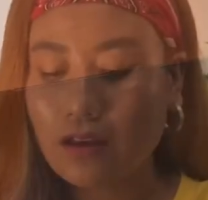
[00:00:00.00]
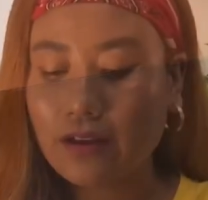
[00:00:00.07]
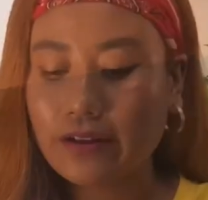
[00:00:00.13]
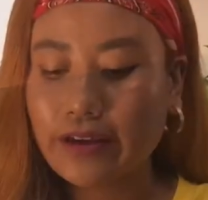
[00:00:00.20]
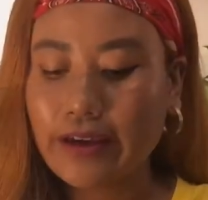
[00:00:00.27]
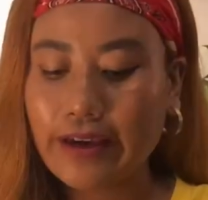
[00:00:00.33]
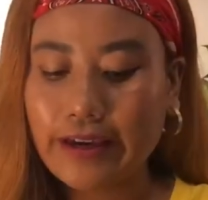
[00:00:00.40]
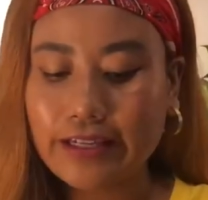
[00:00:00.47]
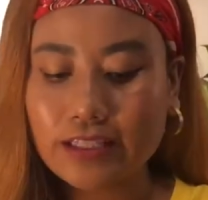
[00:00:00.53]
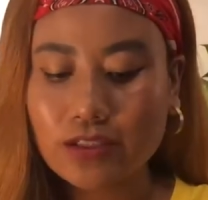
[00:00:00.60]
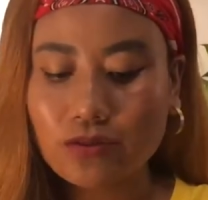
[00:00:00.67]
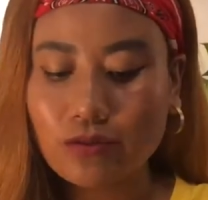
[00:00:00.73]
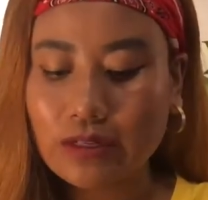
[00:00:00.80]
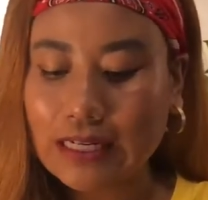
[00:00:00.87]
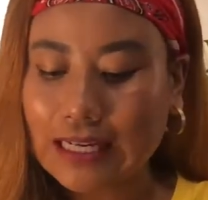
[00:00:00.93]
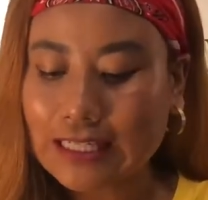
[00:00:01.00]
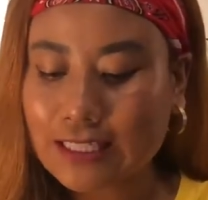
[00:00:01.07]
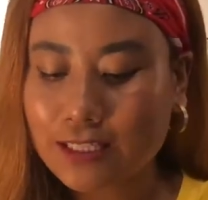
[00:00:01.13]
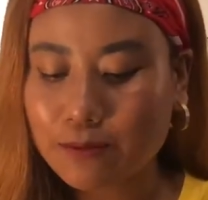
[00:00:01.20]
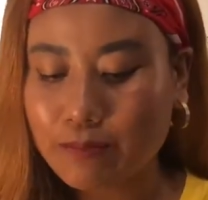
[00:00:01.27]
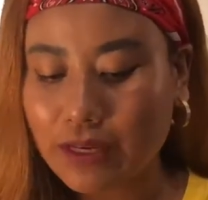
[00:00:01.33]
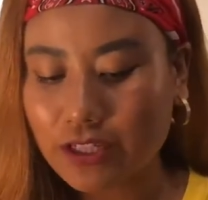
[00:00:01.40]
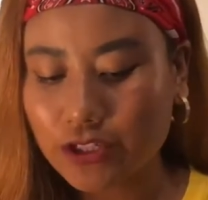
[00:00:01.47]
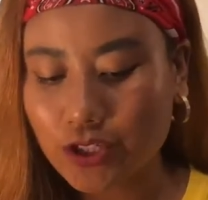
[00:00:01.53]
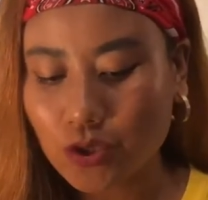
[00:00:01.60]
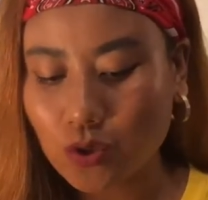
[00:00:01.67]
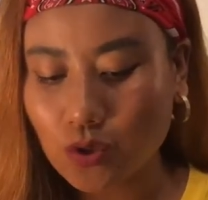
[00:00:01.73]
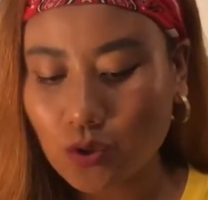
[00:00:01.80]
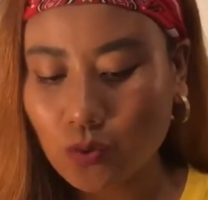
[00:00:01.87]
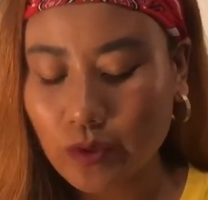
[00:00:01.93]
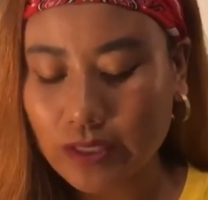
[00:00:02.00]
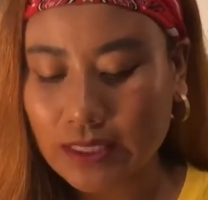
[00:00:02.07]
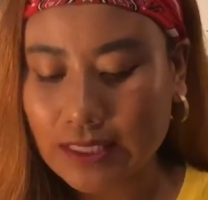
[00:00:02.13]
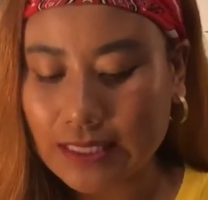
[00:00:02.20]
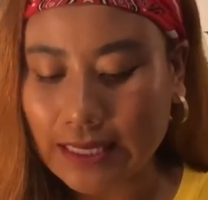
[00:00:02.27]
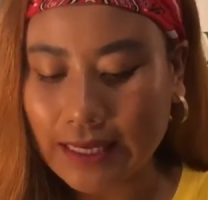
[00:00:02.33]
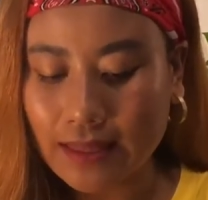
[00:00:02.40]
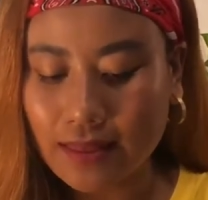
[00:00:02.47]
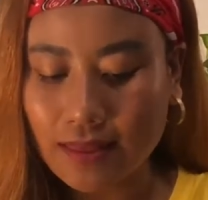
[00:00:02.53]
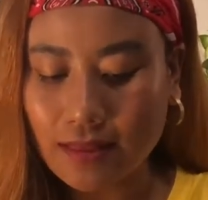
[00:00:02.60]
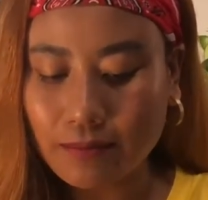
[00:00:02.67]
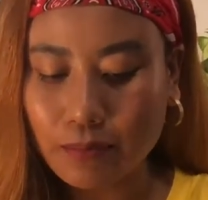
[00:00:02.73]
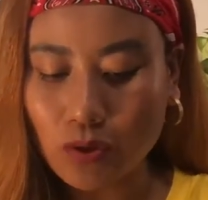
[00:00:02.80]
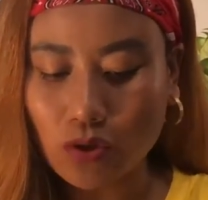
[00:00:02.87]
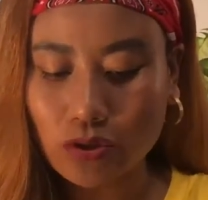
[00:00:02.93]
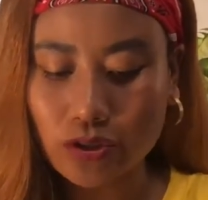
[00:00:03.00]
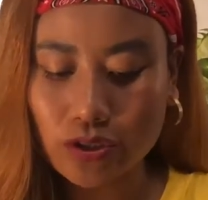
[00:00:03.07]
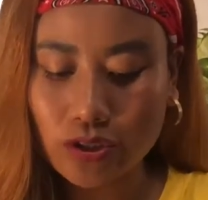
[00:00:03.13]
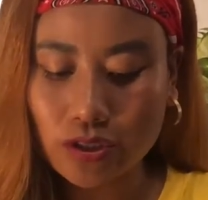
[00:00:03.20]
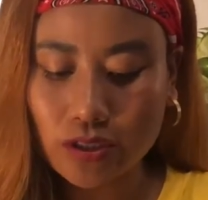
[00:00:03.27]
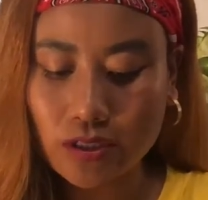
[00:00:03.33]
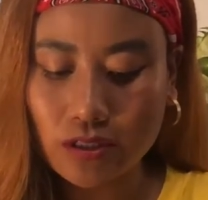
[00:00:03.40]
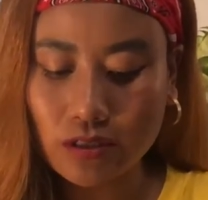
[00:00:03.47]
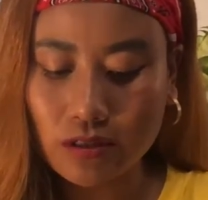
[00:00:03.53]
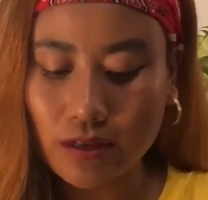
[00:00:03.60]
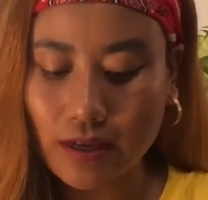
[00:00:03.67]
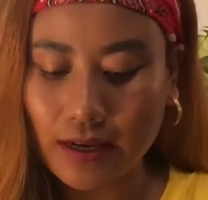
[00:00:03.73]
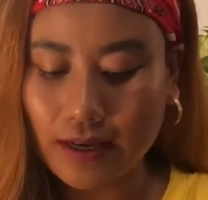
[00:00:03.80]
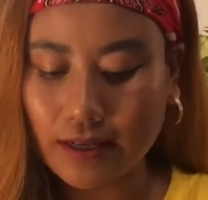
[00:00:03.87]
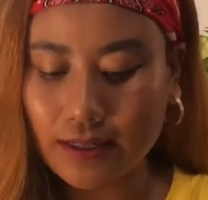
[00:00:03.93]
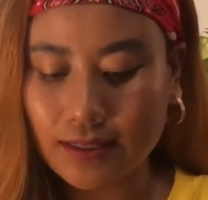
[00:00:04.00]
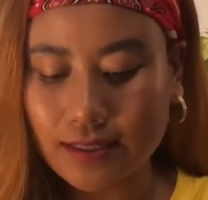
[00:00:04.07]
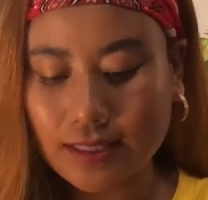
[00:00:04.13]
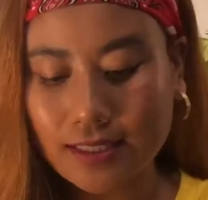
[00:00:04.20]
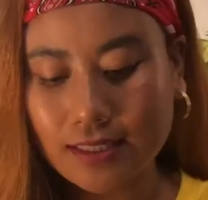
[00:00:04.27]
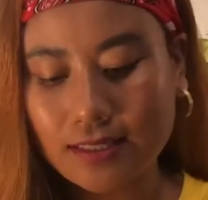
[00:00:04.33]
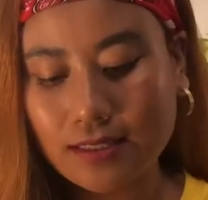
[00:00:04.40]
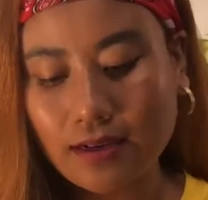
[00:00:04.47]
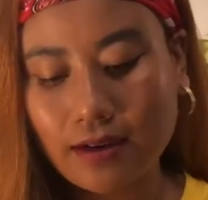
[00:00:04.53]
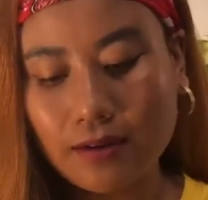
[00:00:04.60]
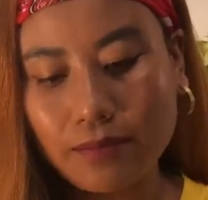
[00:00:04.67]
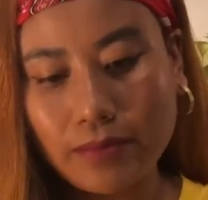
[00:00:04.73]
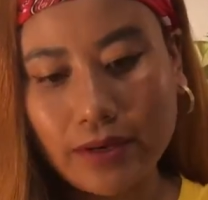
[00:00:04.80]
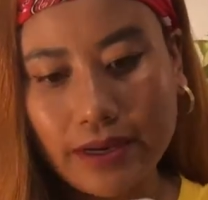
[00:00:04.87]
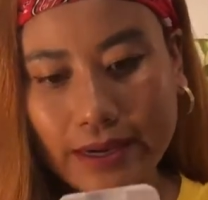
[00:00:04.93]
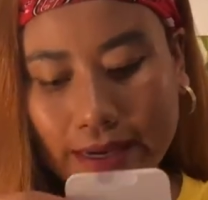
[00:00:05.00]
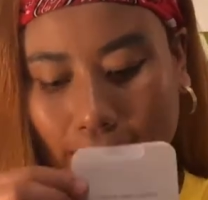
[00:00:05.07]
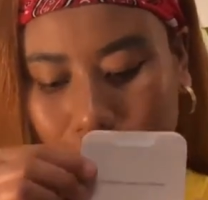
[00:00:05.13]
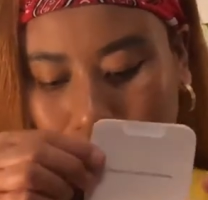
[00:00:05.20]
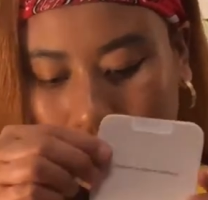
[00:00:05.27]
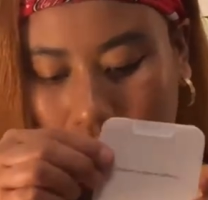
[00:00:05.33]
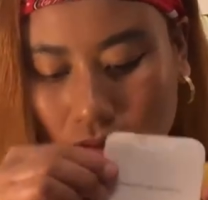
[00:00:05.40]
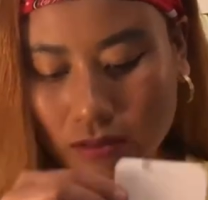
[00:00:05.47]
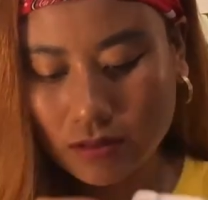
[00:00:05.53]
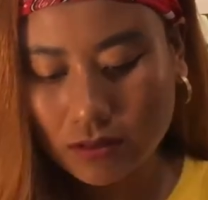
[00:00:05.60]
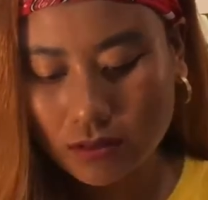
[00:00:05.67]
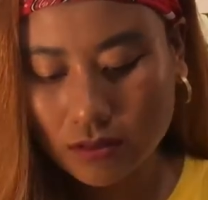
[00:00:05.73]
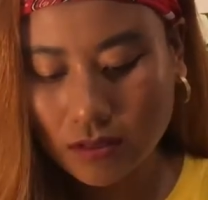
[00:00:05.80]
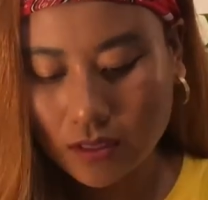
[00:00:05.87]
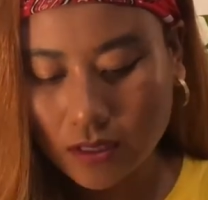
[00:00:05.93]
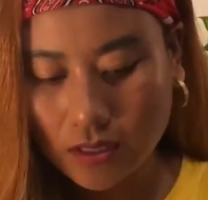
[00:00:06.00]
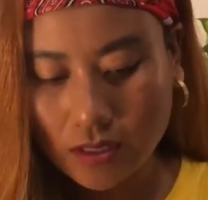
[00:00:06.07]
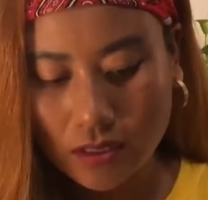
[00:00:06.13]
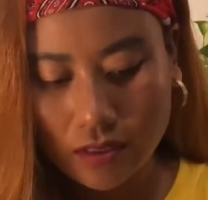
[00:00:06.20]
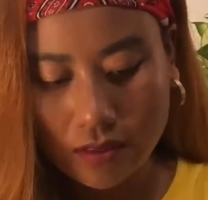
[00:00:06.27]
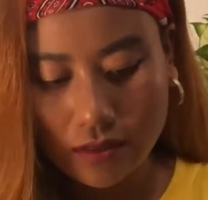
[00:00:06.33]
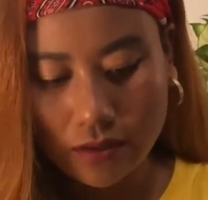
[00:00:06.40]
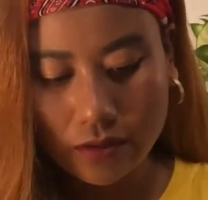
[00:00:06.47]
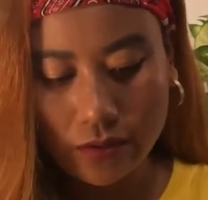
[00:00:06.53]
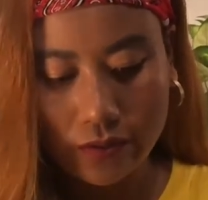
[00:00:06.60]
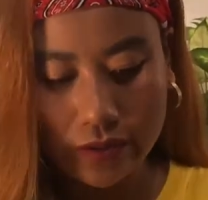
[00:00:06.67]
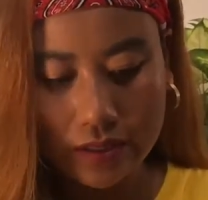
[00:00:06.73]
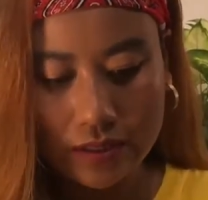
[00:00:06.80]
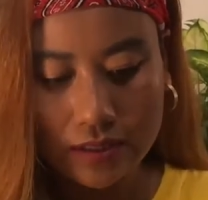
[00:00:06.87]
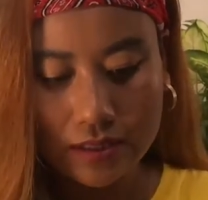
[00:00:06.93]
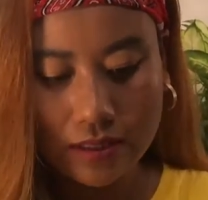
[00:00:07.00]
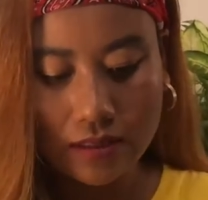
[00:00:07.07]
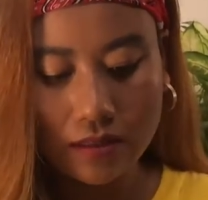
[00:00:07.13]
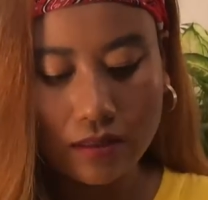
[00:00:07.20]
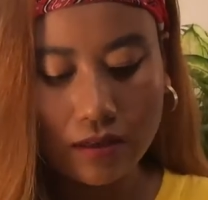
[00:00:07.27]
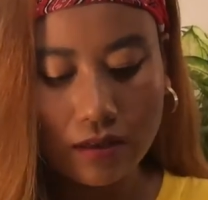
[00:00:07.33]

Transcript: Okay, so let me show what's in the box. Okay, designed by Apple. What's in there?